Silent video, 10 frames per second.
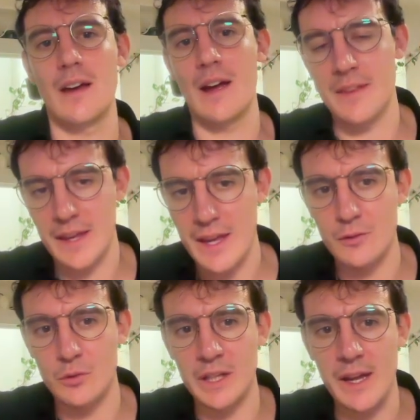and the
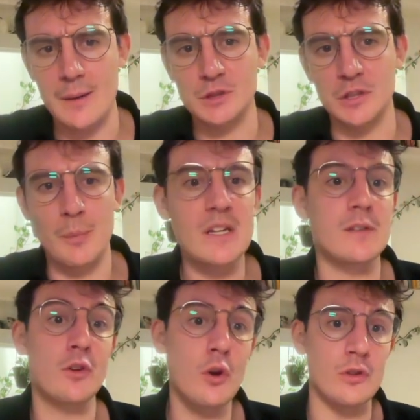king recaptured, because
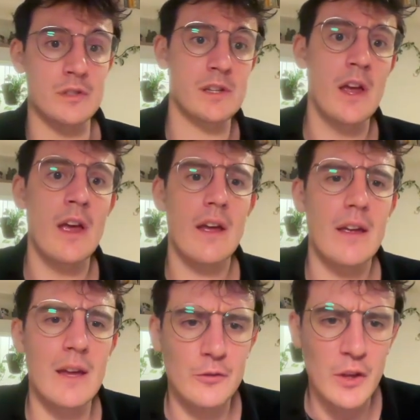of course,
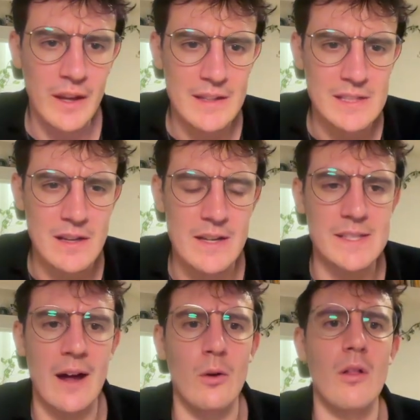if the king slides
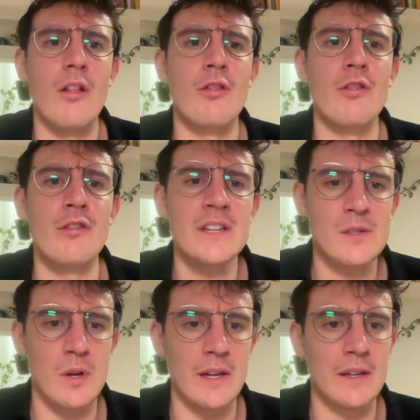out this
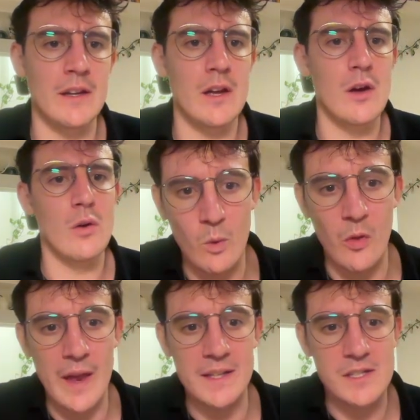way, well
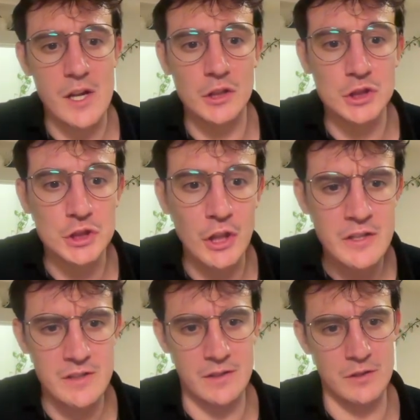then it's
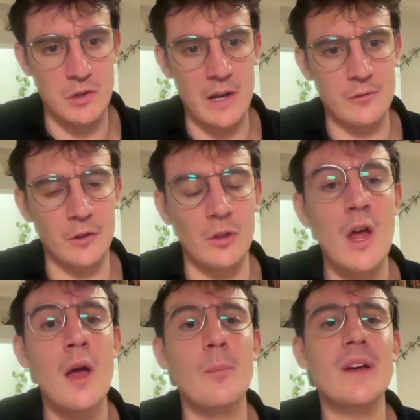just as dreadful,
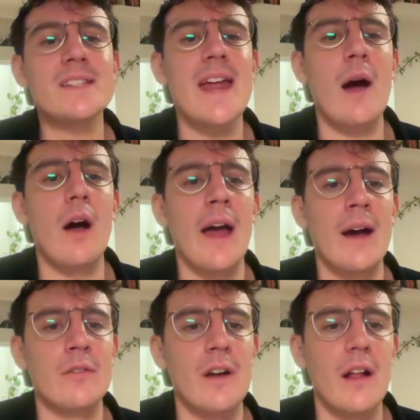because now I
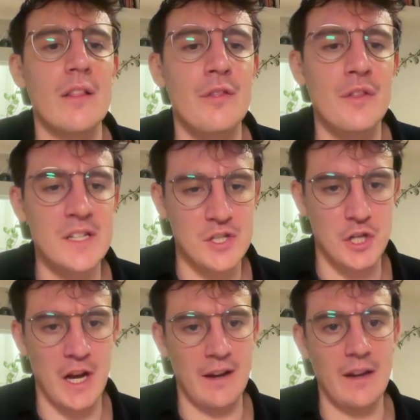have this
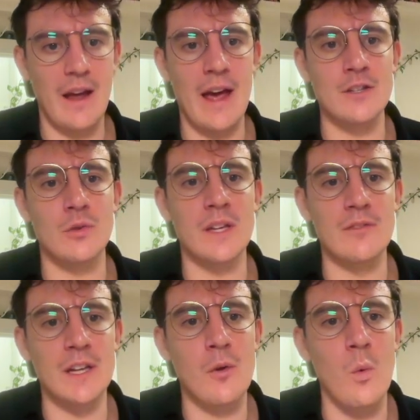check and you're
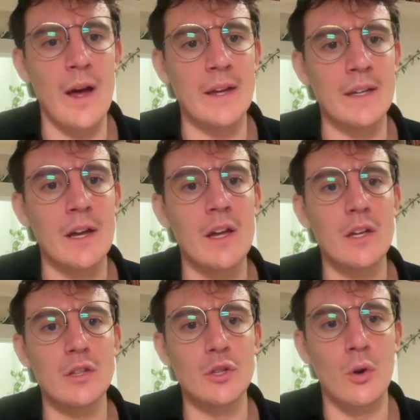giving away
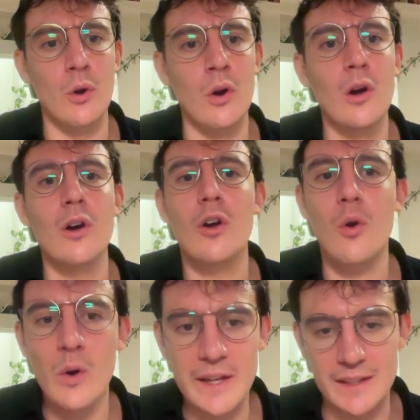your
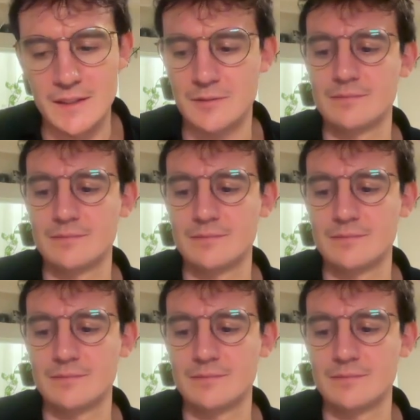queen.